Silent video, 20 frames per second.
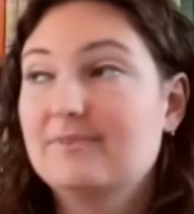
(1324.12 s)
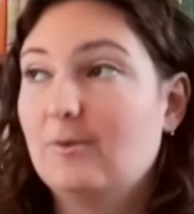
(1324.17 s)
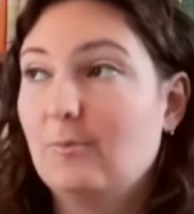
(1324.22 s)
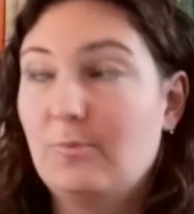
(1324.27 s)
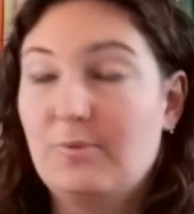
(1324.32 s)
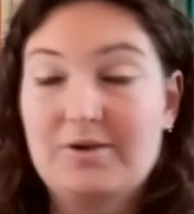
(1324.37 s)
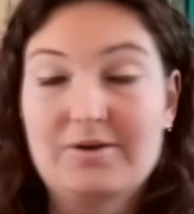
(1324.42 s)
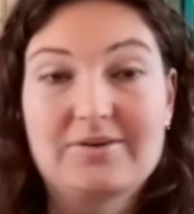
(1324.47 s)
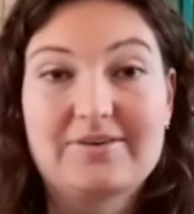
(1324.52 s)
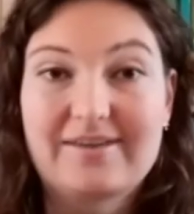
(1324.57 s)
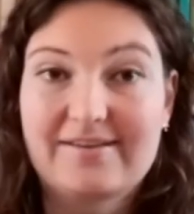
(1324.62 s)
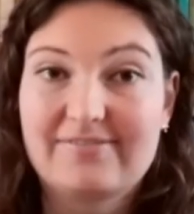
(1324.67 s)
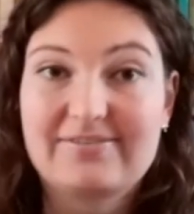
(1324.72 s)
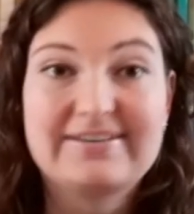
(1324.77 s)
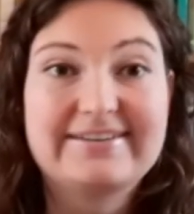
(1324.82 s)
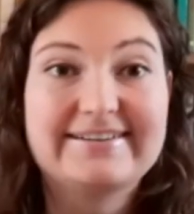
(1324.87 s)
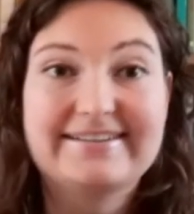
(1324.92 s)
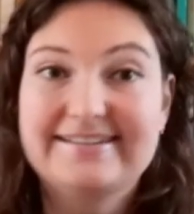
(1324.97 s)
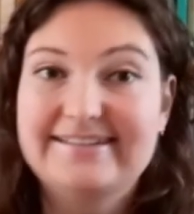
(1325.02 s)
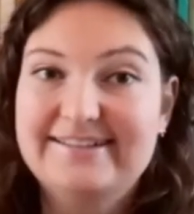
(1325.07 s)
we
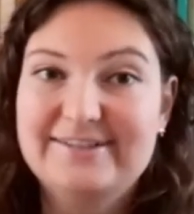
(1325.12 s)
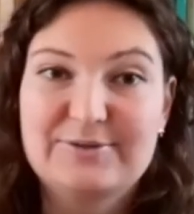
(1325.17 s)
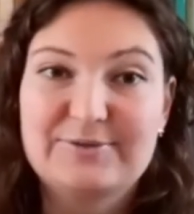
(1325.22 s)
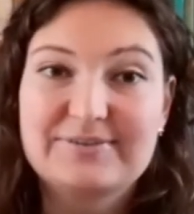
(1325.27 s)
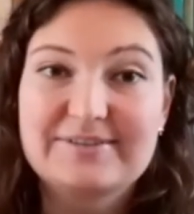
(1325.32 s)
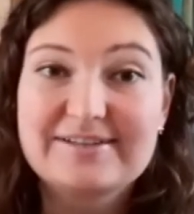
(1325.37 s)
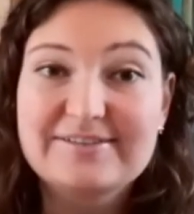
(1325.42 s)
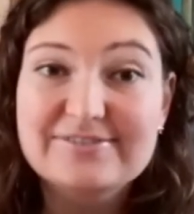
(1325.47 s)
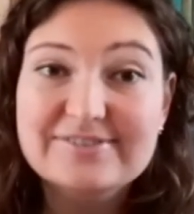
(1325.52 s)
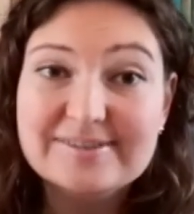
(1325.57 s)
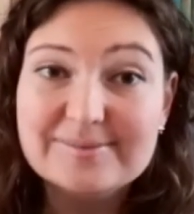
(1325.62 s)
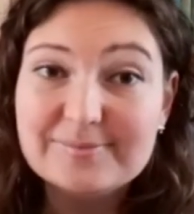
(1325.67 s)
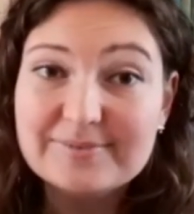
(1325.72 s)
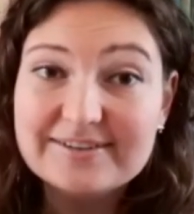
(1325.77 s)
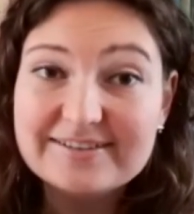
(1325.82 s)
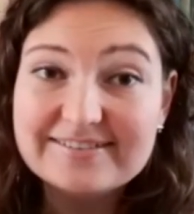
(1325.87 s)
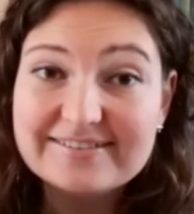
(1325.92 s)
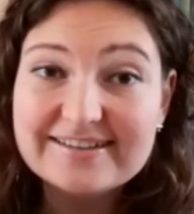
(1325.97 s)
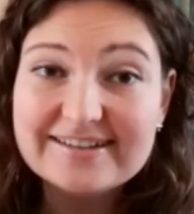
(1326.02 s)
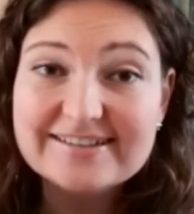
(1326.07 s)
definitely don't have
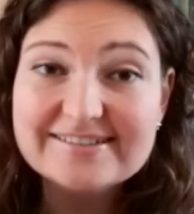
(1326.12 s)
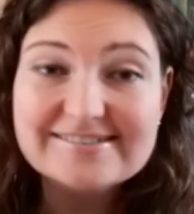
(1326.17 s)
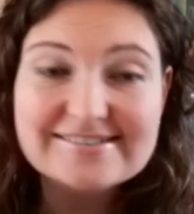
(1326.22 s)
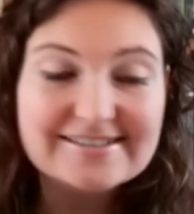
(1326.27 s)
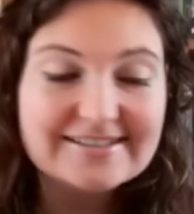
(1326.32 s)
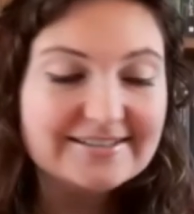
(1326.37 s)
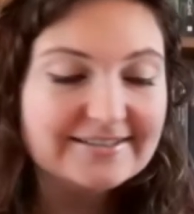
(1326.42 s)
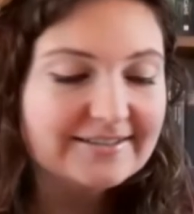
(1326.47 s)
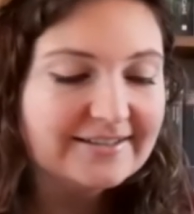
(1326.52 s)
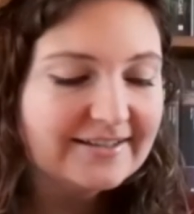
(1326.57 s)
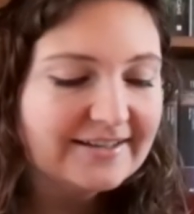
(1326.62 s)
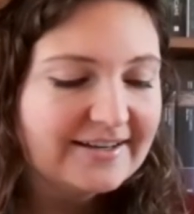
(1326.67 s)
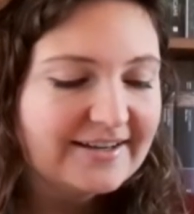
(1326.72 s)
similar taste in.